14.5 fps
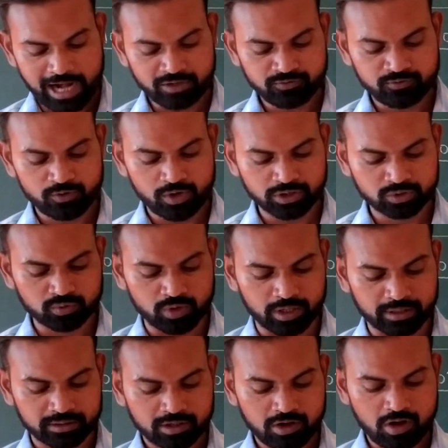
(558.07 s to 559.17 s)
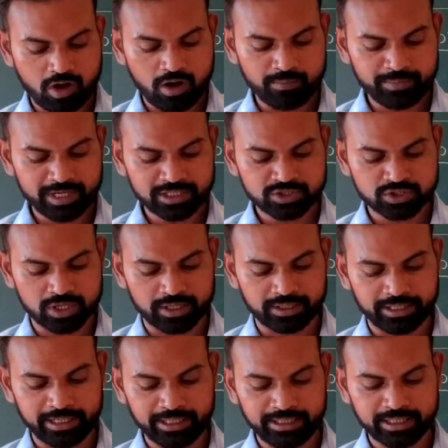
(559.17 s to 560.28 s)
And fourth one, comments
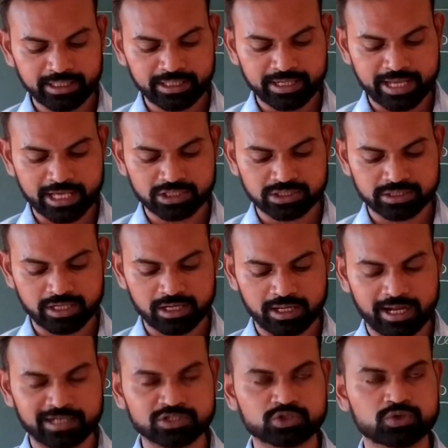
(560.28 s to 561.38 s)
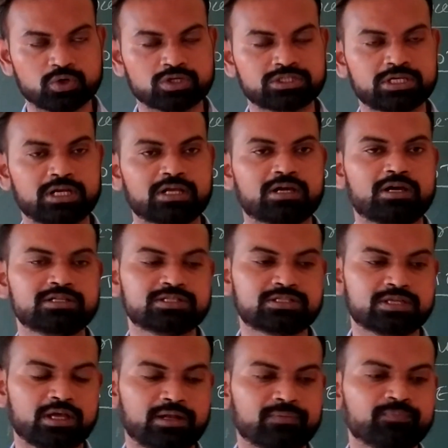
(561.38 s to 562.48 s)
on Indian national and social
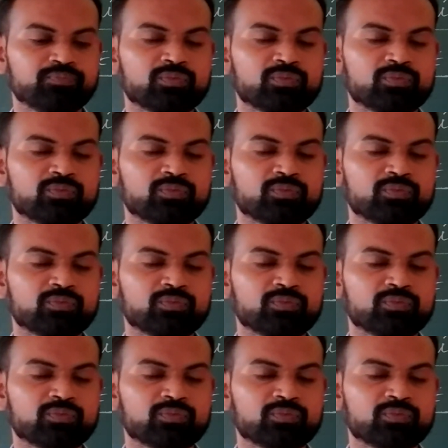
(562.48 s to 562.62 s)
concern.